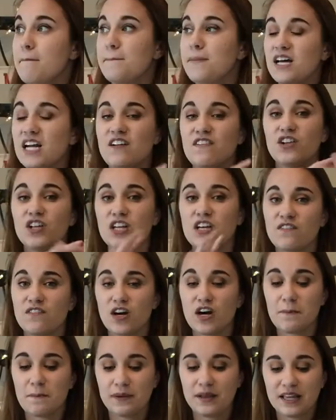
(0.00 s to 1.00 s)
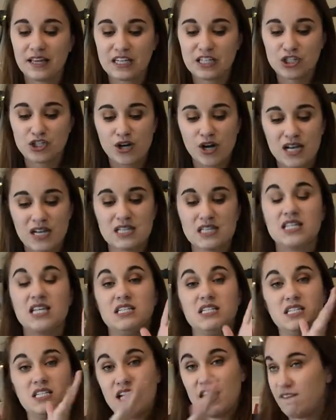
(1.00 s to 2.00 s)
But if you're looking for a plain dress,
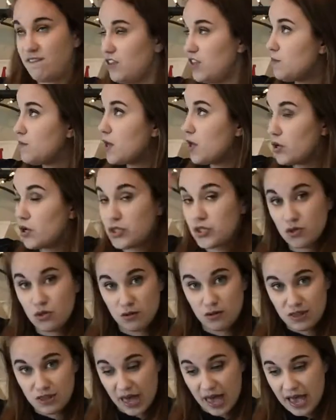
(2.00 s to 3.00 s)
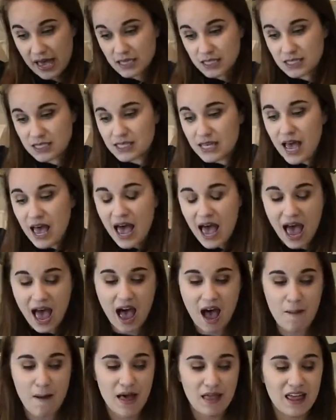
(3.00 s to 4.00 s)
then definitely be able to do this.
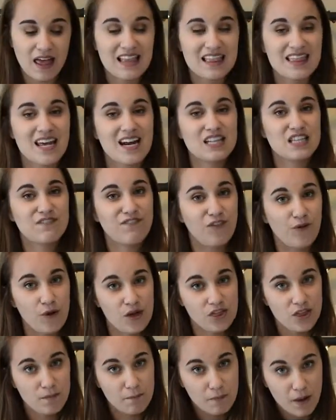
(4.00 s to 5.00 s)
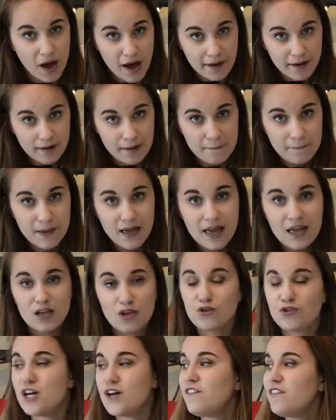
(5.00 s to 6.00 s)
I like that it's flowy at the bottom.
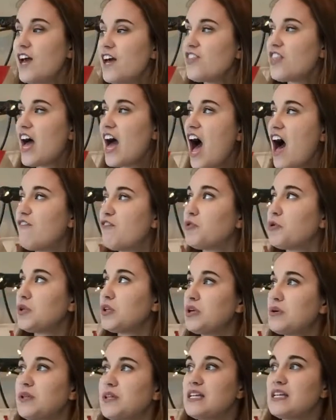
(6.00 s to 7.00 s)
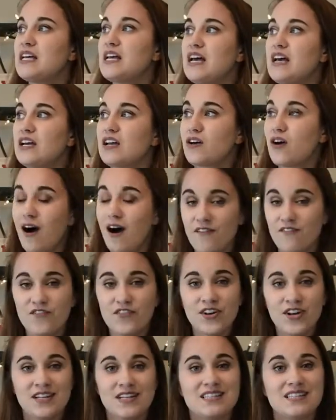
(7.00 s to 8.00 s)
You definitely have to have a really, really
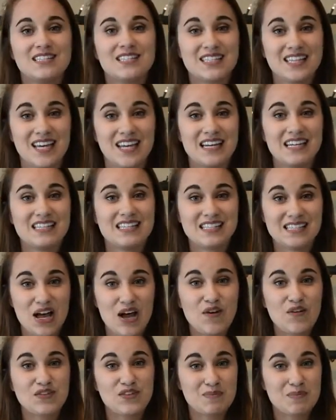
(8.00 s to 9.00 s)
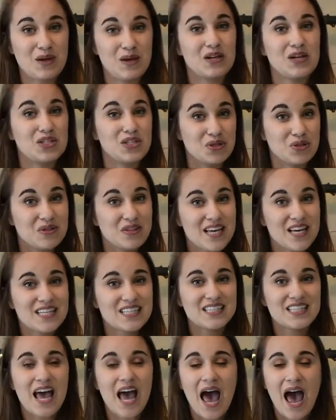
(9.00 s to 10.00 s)
confident, skinny self to be able to do
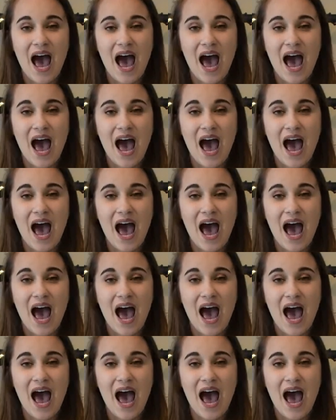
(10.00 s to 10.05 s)
this.